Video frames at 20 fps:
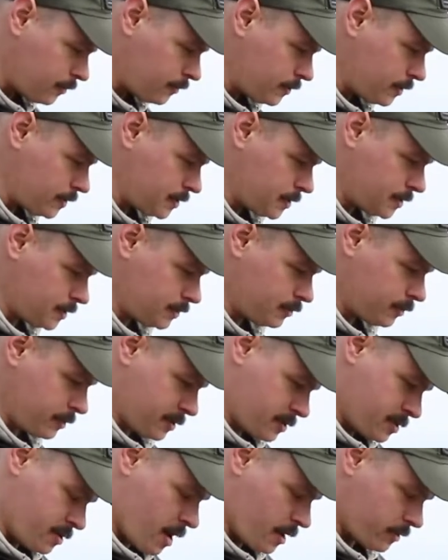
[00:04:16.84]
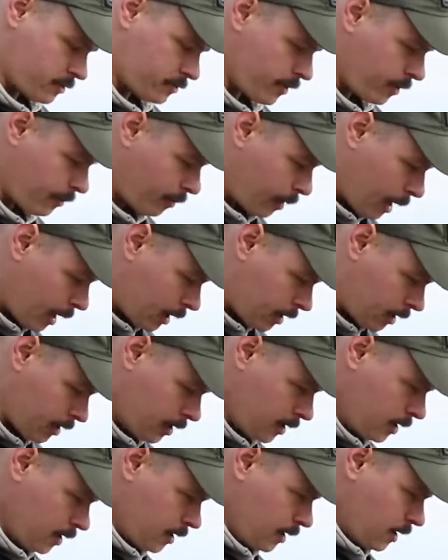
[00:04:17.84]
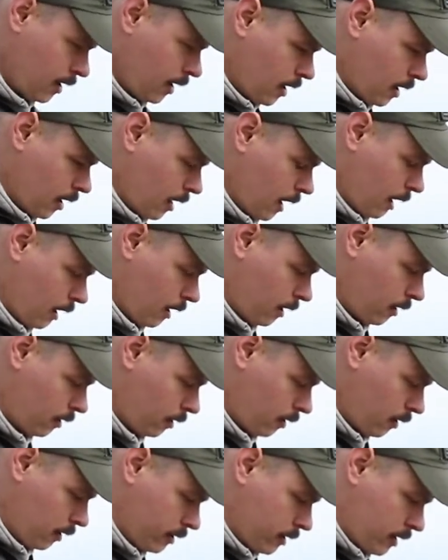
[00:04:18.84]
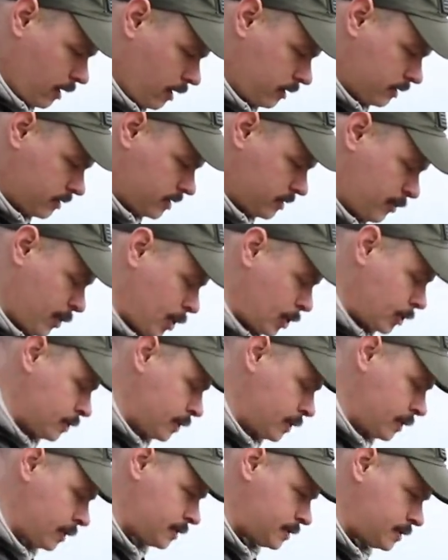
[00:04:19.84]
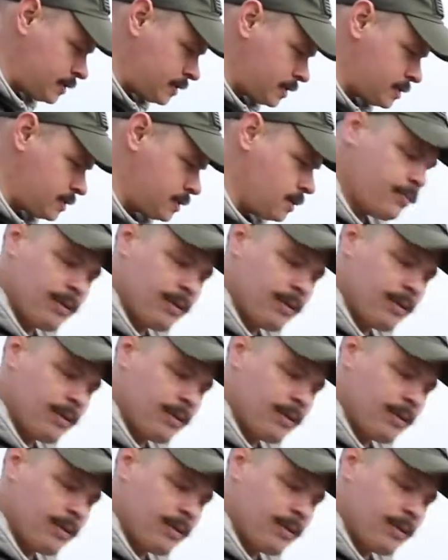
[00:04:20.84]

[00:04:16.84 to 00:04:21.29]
This is what's strapped to my back. All in all, it's about 60